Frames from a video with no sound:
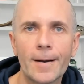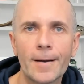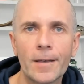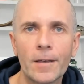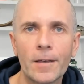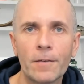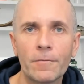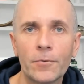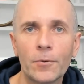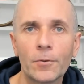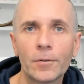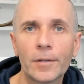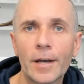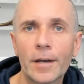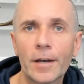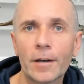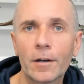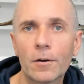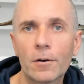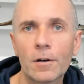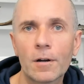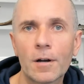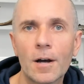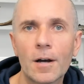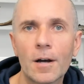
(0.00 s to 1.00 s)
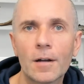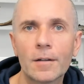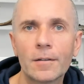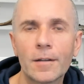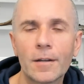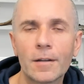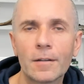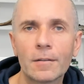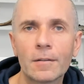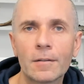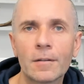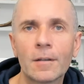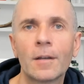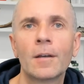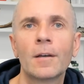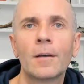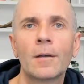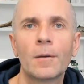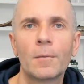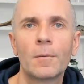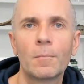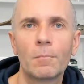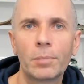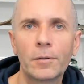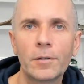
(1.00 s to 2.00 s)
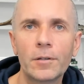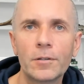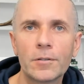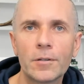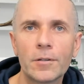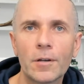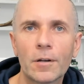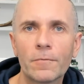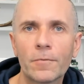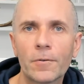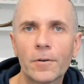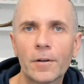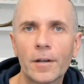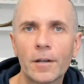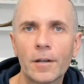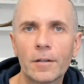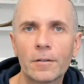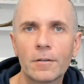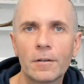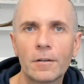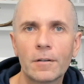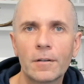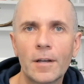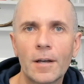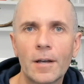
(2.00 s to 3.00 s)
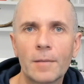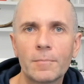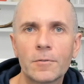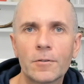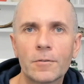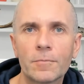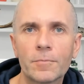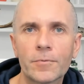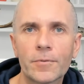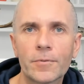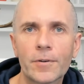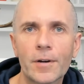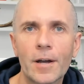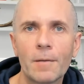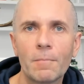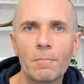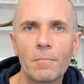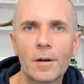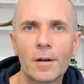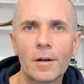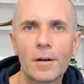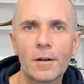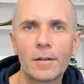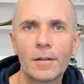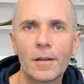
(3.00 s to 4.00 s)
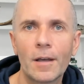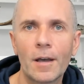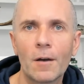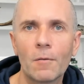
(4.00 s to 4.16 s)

If you like our content, please don't forget to hit that subscribe button.